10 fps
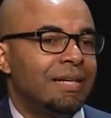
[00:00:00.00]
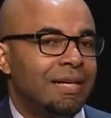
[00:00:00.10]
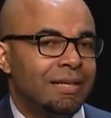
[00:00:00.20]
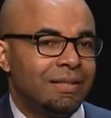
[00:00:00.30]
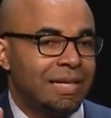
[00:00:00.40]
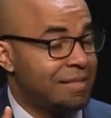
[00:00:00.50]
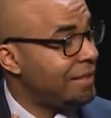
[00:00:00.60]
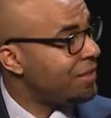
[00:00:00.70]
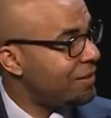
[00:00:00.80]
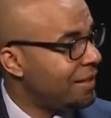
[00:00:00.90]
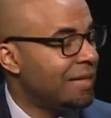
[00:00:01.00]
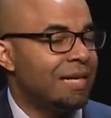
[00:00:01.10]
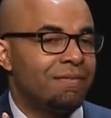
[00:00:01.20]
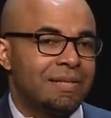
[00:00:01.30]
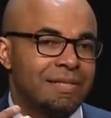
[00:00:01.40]
And the hesitation I
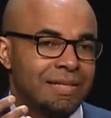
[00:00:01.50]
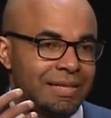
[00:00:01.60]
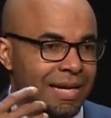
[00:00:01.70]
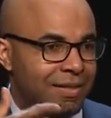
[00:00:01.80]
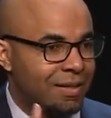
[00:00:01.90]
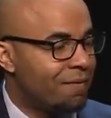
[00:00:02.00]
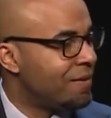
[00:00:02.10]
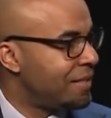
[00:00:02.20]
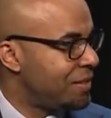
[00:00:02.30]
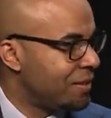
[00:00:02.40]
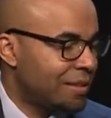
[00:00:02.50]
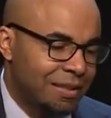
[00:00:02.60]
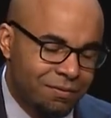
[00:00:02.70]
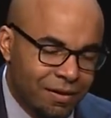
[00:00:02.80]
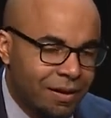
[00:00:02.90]
have is that that conversation can
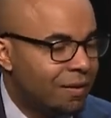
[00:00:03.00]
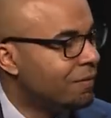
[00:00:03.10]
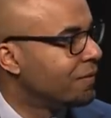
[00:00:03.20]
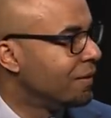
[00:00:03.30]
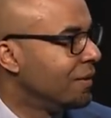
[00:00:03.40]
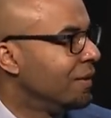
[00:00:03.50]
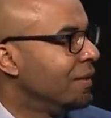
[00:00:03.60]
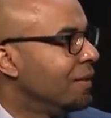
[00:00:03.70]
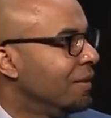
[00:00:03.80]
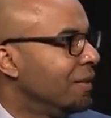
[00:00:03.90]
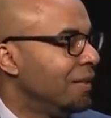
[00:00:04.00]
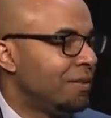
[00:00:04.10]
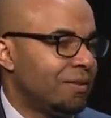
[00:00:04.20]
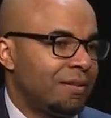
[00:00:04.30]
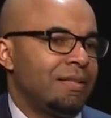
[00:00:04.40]
devolve
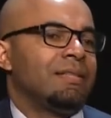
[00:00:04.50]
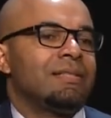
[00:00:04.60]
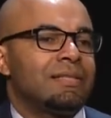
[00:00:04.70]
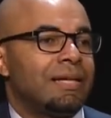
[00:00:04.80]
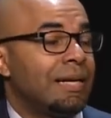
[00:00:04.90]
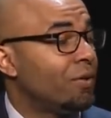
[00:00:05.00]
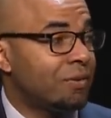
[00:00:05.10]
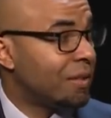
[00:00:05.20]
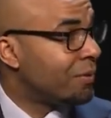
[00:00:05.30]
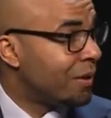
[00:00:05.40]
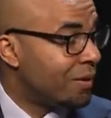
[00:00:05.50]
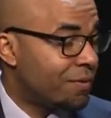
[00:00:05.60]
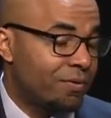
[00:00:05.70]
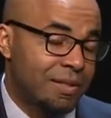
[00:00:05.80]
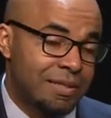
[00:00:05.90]
into things that I don't agree
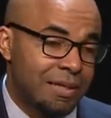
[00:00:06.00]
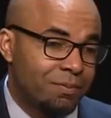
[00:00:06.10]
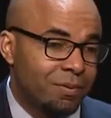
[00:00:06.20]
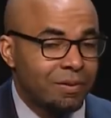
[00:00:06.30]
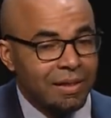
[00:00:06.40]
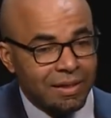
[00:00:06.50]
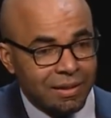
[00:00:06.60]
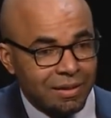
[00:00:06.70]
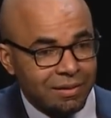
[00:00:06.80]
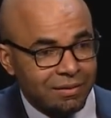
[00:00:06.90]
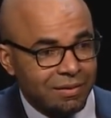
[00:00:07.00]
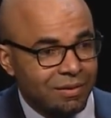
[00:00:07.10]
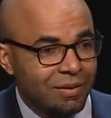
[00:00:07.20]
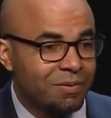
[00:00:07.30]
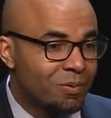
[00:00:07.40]
with. For example, well,
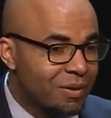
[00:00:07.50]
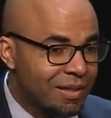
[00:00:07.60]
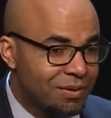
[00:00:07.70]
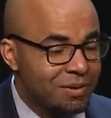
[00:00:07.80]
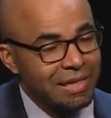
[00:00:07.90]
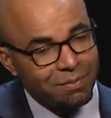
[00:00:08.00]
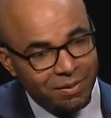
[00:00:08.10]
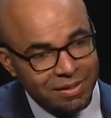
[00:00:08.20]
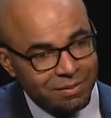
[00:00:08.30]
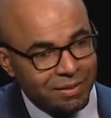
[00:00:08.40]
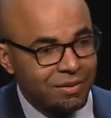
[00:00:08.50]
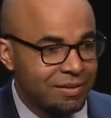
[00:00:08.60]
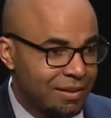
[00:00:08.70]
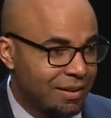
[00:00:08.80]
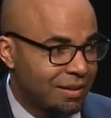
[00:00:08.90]
if you're white, you can't possibly
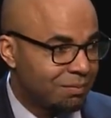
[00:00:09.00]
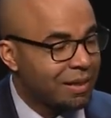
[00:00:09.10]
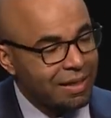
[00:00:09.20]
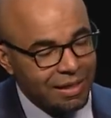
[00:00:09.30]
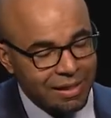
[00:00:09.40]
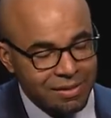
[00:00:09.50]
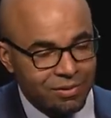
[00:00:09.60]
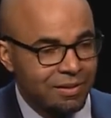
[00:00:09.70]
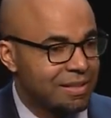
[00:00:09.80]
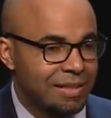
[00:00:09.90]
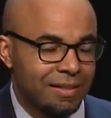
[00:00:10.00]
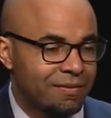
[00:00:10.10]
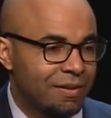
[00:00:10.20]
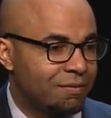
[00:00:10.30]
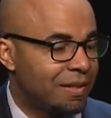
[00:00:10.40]
understand blacks or this kind of
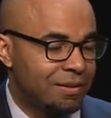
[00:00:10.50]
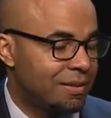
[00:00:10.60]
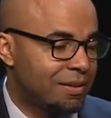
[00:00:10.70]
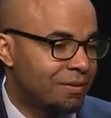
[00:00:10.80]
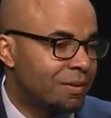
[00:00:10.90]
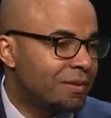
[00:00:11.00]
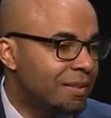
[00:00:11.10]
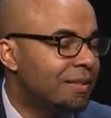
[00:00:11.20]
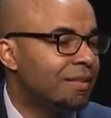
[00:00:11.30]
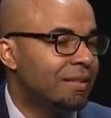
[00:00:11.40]
stuff. I disagree with it.